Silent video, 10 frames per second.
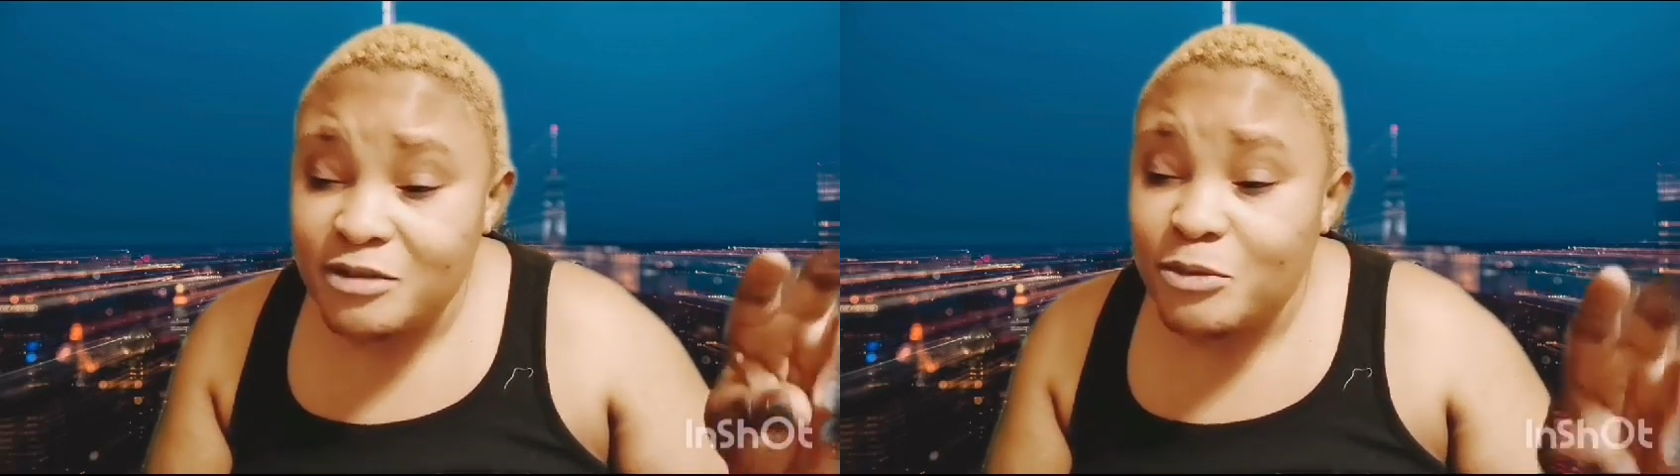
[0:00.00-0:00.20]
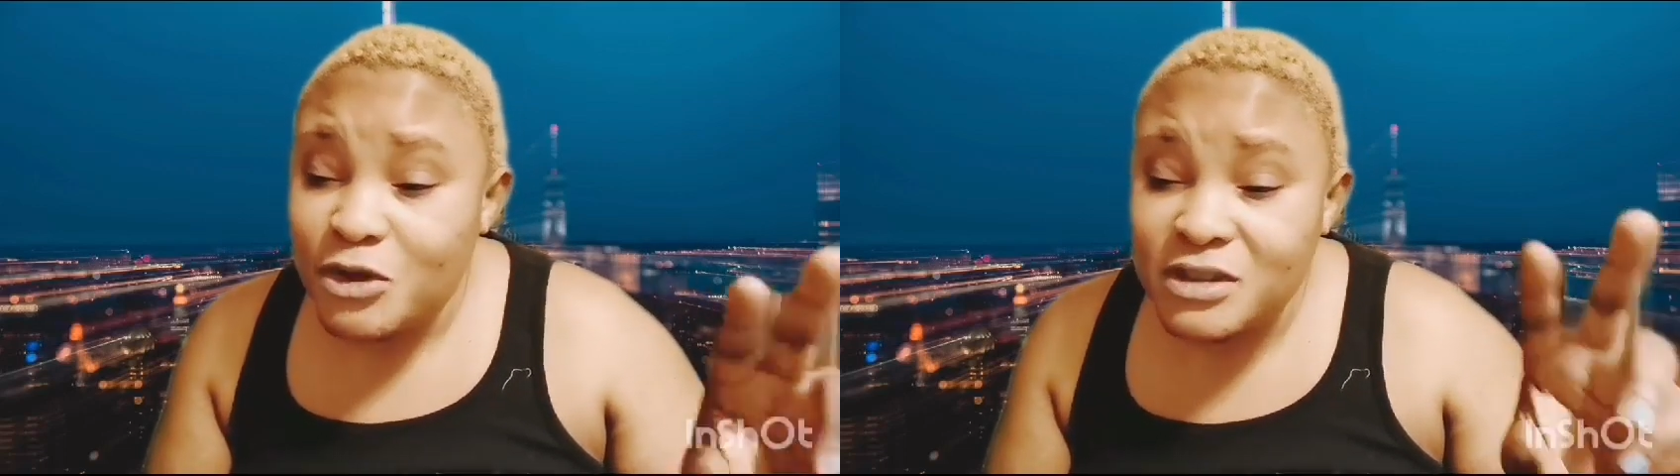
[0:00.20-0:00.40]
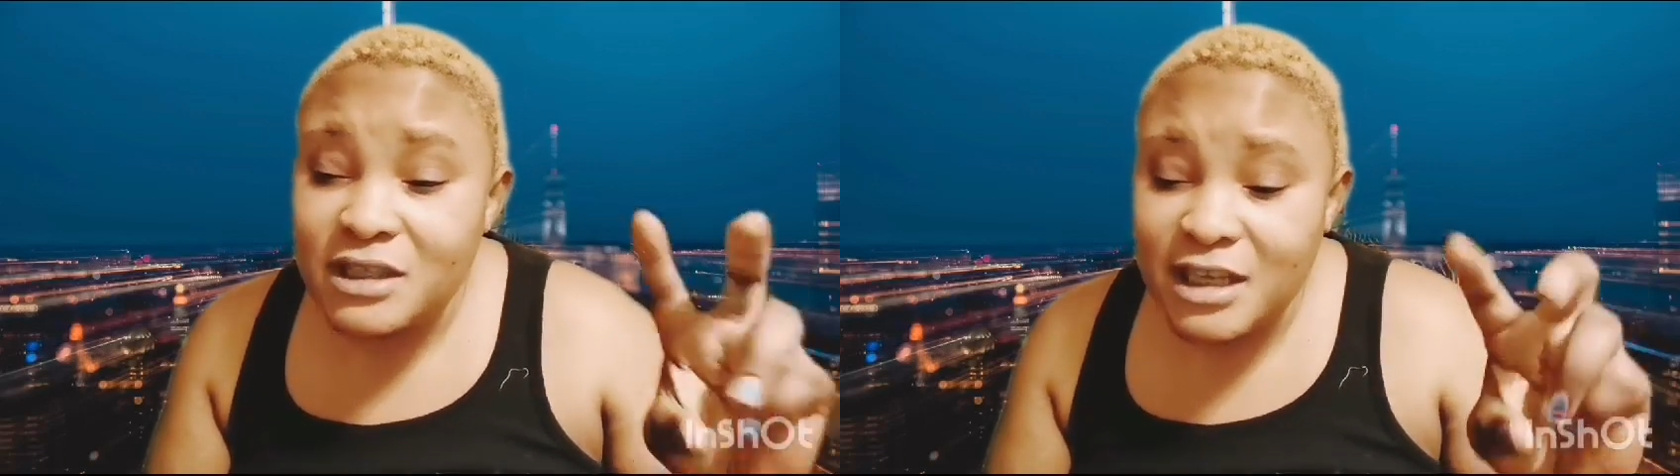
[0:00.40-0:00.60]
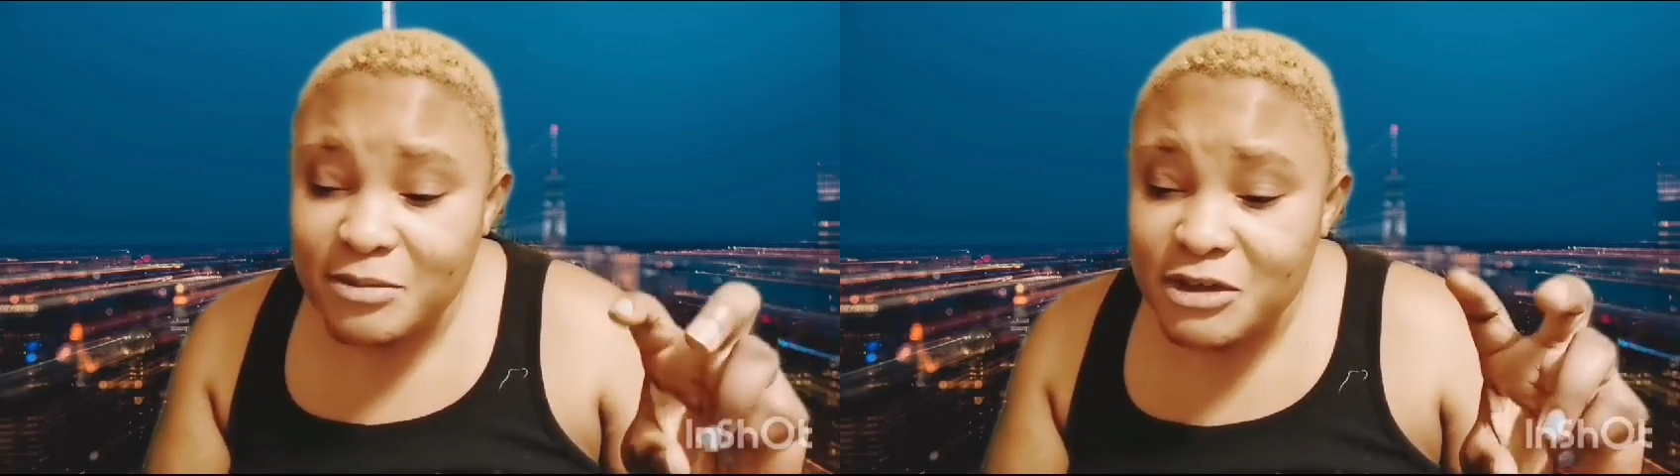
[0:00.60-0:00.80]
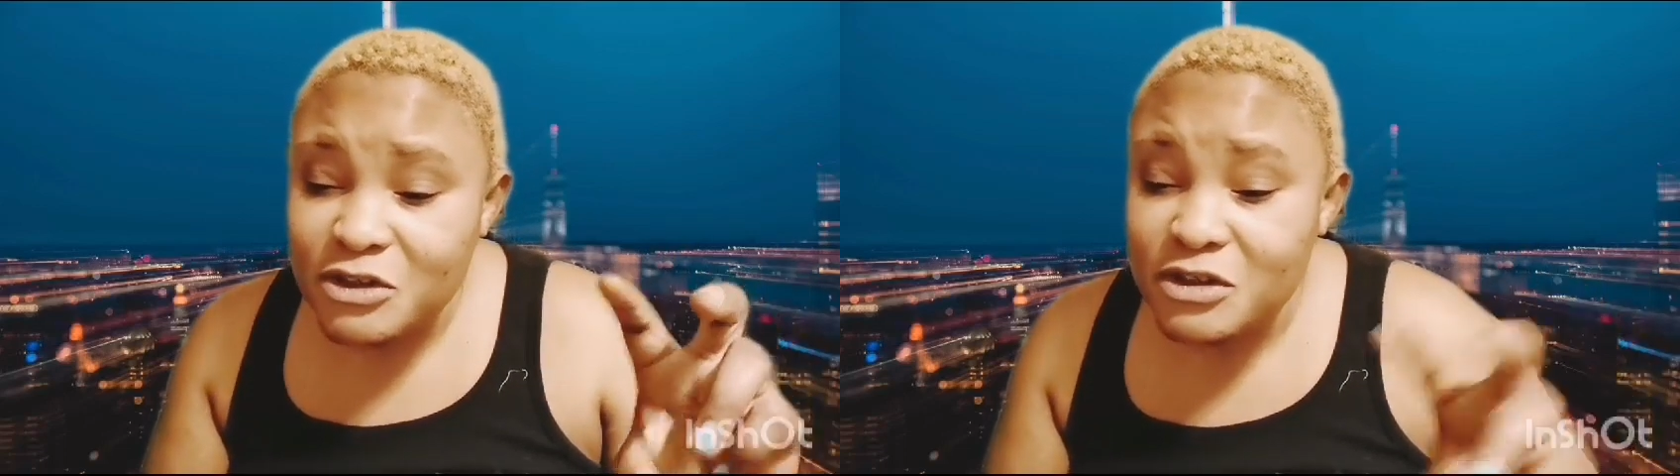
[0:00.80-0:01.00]
but
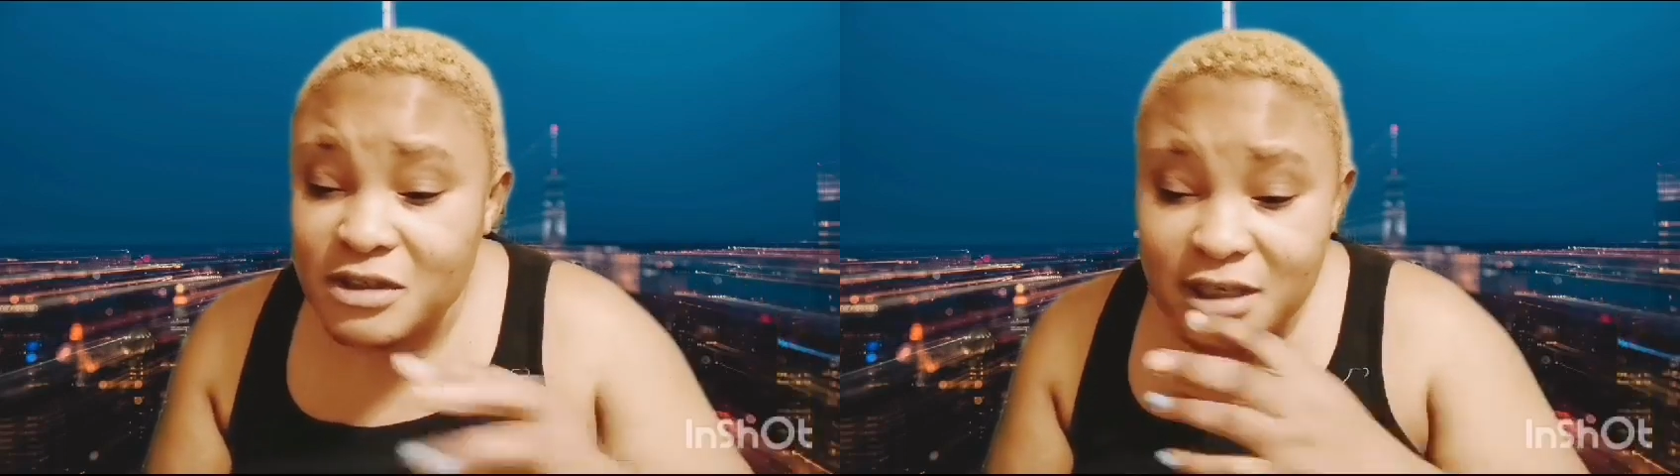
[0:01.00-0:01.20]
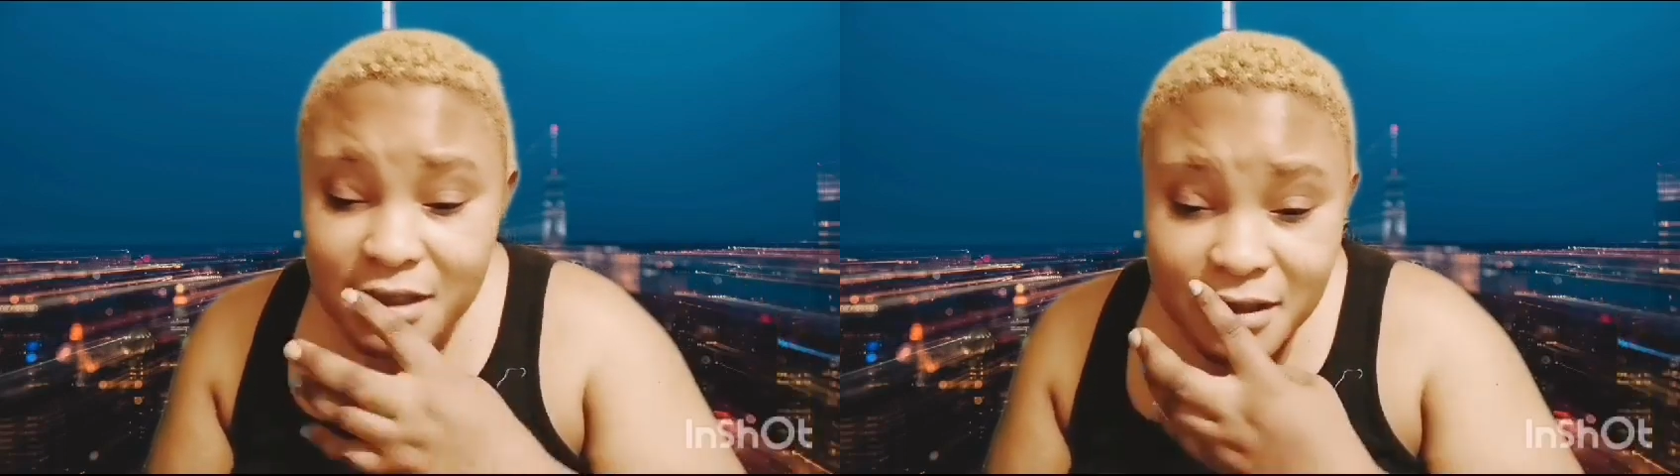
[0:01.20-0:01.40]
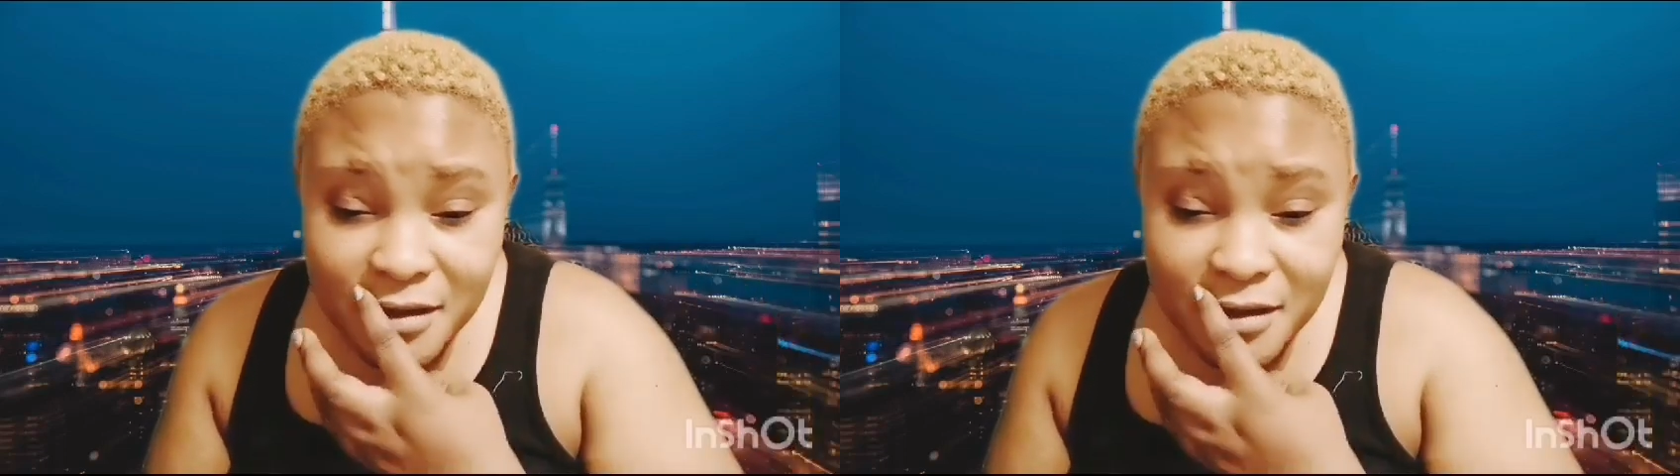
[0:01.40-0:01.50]
let me just